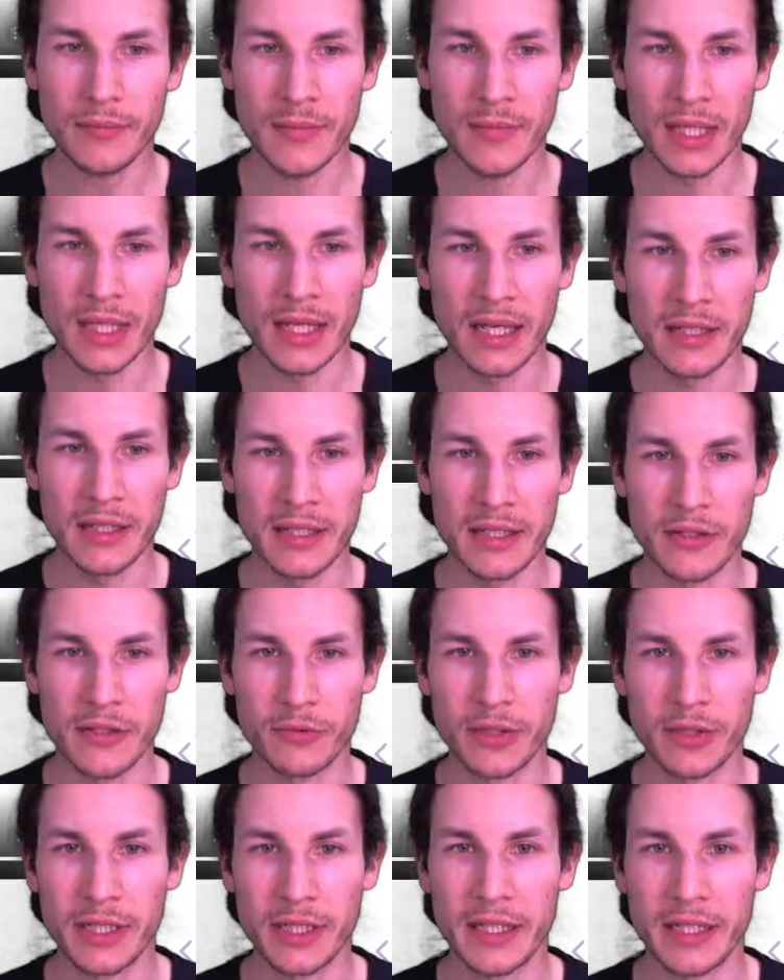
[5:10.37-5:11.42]
And that's
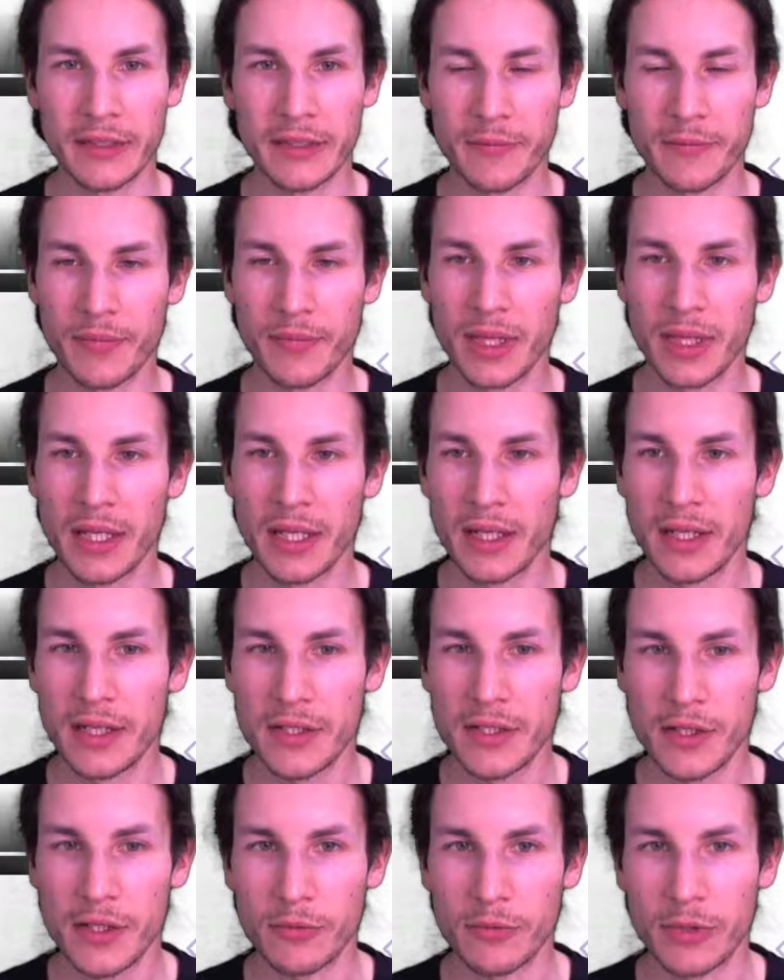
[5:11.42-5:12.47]
already it.
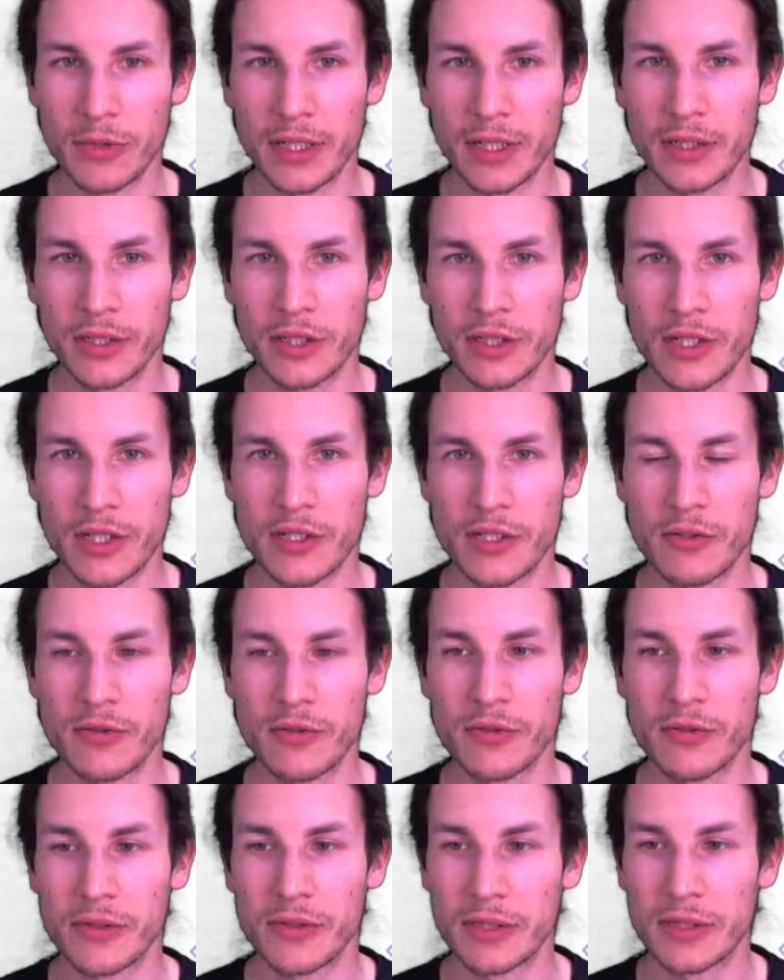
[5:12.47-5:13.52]
So just
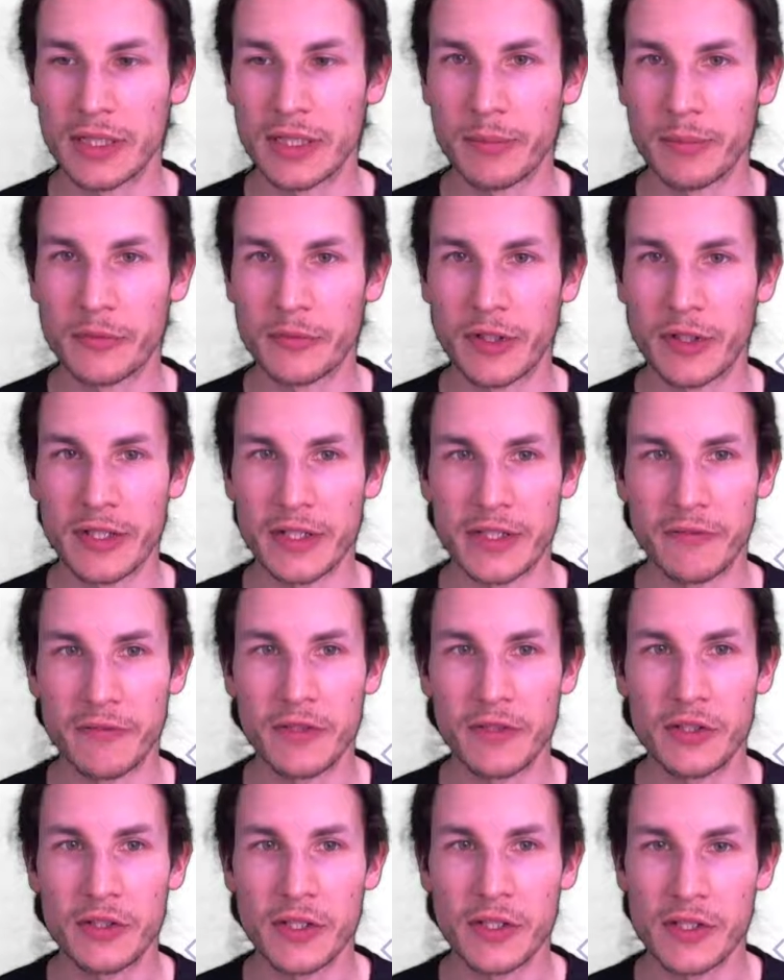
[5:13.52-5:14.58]
to summarize the
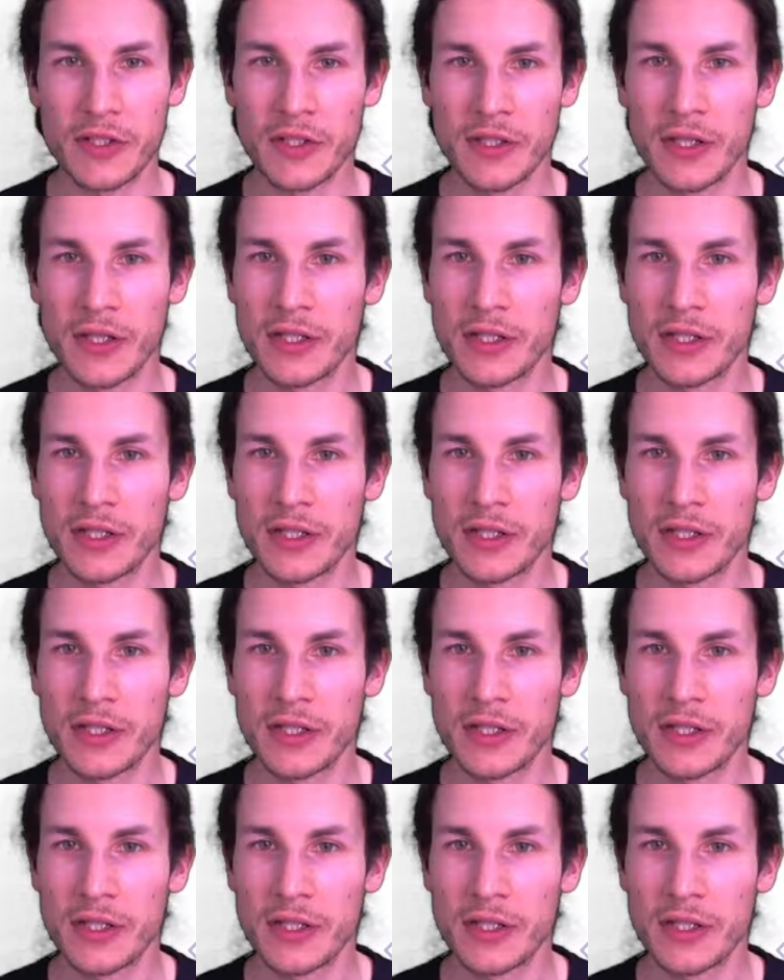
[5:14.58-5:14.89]
features,